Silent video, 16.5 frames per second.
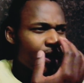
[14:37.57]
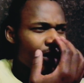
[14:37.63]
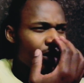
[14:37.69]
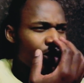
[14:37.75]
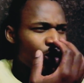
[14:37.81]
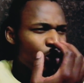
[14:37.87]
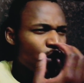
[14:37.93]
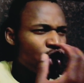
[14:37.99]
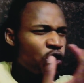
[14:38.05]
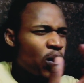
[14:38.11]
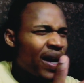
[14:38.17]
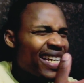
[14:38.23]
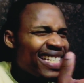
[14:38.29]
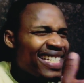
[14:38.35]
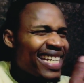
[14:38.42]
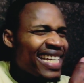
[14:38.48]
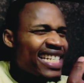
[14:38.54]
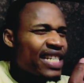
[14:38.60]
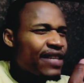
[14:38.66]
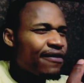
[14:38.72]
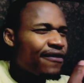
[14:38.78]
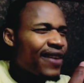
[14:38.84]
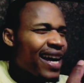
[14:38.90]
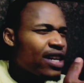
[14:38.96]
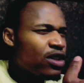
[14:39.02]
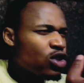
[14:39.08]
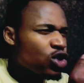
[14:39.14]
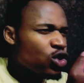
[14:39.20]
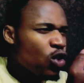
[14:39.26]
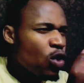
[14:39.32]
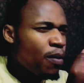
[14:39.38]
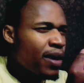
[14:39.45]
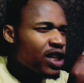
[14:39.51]
you identify
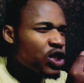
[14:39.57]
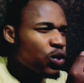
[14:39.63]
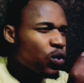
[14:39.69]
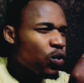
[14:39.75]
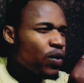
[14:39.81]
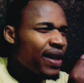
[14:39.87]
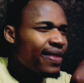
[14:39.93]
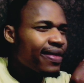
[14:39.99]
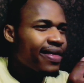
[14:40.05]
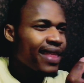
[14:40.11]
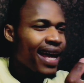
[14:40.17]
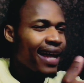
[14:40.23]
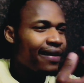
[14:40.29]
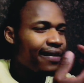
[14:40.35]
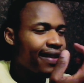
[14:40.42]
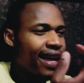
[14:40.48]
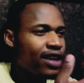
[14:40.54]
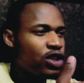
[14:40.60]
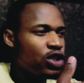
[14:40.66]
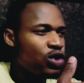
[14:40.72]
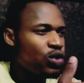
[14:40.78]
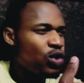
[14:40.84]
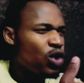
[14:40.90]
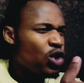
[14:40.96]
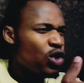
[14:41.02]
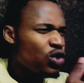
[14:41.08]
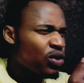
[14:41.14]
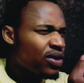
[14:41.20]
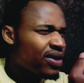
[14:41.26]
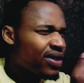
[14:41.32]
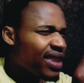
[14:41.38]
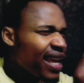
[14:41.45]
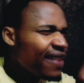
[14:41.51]
so much with that you
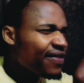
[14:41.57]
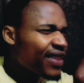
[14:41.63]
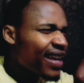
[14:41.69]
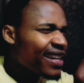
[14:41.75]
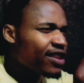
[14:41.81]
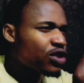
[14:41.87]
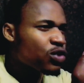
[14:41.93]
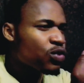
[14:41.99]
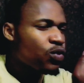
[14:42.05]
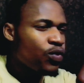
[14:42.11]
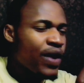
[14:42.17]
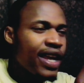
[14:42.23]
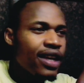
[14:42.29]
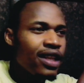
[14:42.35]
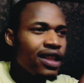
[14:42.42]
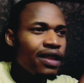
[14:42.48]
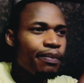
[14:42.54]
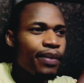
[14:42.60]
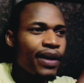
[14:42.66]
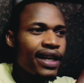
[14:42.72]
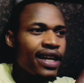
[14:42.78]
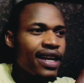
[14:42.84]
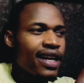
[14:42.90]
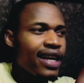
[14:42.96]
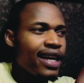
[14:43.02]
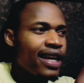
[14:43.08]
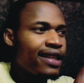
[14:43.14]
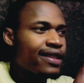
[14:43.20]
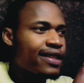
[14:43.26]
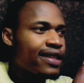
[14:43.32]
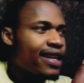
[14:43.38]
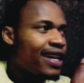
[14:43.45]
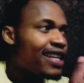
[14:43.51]
think that it's real, but
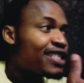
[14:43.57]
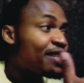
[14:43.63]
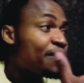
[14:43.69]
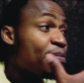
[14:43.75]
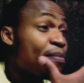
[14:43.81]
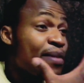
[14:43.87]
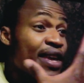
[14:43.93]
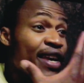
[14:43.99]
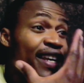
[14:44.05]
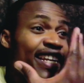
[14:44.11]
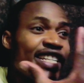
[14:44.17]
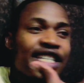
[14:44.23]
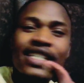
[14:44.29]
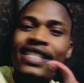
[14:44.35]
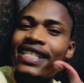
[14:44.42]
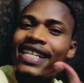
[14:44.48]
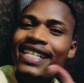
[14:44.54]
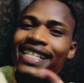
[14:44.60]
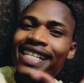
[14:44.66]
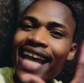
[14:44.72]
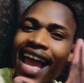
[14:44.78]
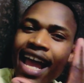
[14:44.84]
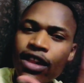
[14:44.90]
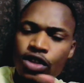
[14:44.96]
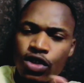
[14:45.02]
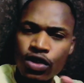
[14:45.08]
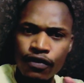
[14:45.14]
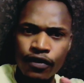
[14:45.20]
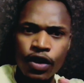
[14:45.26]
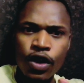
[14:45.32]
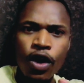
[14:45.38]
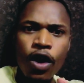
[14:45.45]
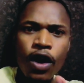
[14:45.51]
it's merely just the dance
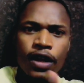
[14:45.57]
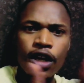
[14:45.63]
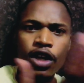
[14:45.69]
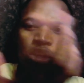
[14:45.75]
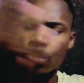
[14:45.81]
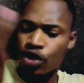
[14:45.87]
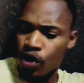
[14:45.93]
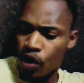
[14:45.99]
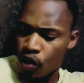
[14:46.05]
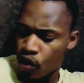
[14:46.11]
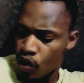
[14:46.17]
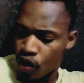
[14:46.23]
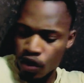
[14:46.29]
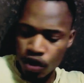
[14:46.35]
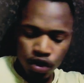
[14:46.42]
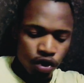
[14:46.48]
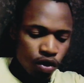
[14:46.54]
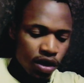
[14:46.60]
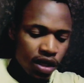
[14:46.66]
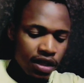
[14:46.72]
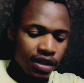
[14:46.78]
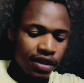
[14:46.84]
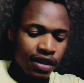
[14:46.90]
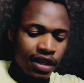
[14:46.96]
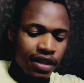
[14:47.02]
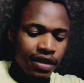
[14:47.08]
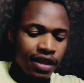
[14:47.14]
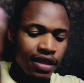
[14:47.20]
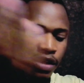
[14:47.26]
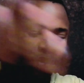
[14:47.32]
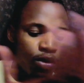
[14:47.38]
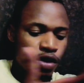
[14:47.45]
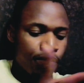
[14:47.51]
of God. So So
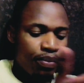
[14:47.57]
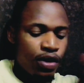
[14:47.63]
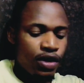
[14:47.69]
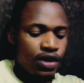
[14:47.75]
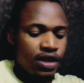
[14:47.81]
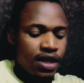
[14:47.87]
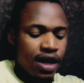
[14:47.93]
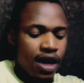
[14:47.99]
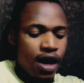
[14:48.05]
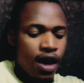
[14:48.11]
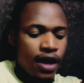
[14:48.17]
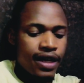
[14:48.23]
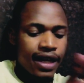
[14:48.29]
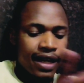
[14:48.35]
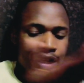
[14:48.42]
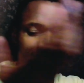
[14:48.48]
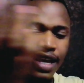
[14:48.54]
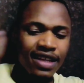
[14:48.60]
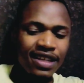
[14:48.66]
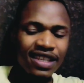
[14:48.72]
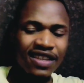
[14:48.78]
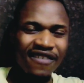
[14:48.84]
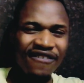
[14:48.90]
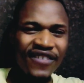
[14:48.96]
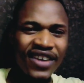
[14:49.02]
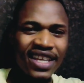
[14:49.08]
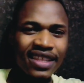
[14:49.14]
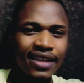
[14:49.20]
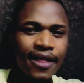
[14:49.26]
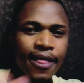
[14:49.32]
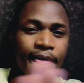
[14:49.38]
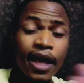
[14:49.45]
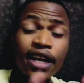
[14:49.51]
they would put the heart against the
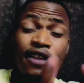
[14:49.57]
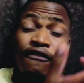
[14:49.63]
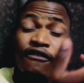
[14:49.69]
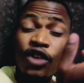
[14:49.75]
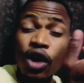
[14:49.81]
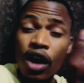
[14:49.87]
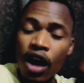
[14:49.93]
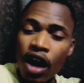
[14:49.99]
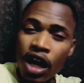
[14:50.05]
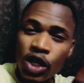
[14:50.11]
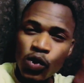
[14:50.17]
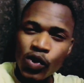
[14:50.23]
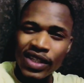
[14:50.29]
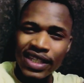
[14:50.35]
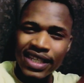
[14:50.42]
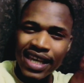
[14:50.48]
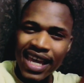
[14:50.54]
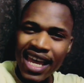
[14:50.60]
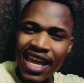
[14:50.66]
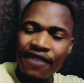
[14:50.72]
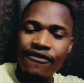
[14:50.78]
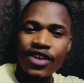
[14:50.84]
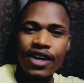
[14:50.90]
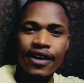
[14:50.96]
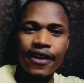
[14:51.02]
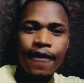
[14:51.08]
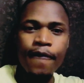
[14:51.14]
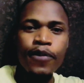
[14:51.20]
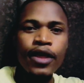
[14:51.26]
feather. And if your heart was heavier,